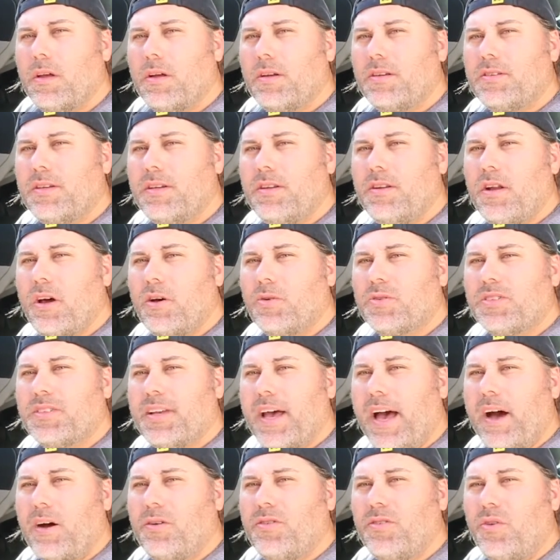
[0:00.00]
see, no
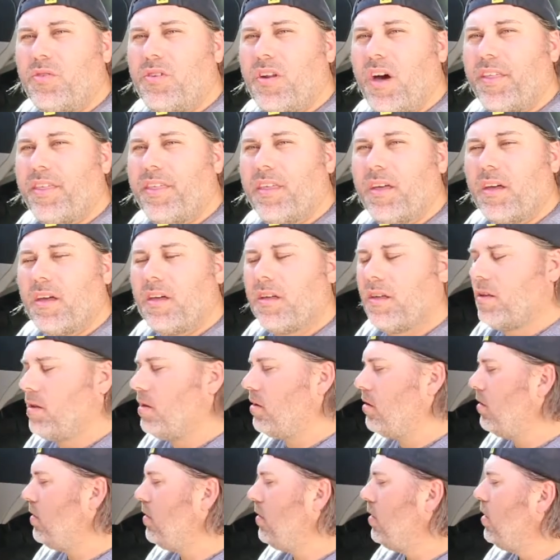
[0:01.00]
sound, no nothing.
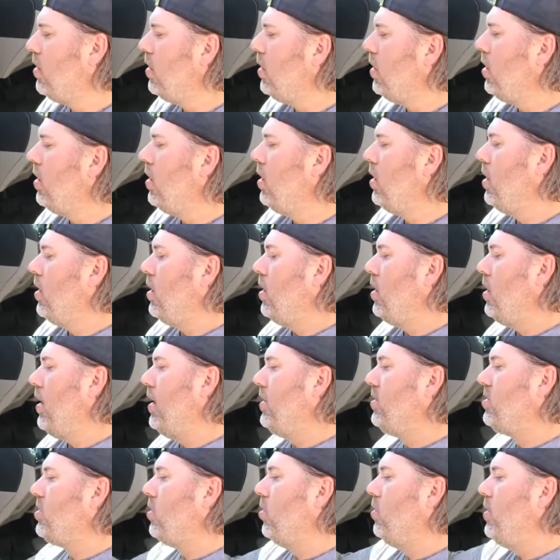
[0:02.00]

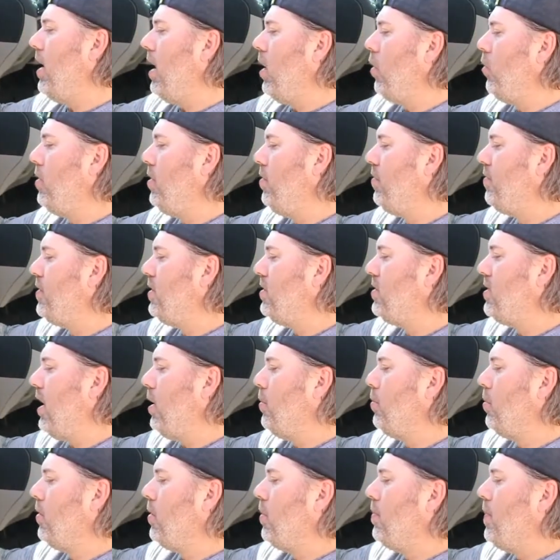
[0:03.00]
And so now we've
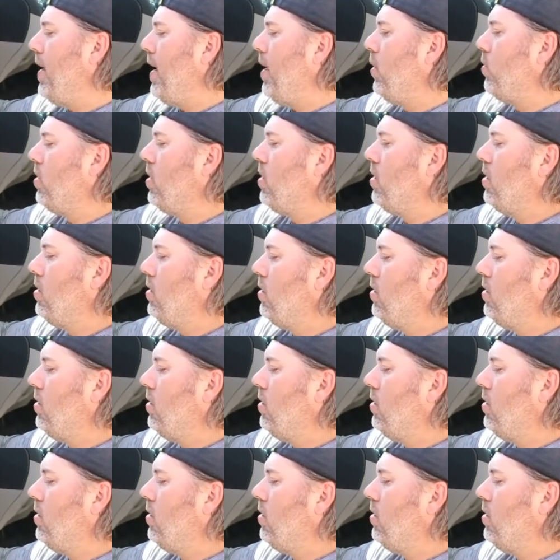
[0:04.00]
disabled the power.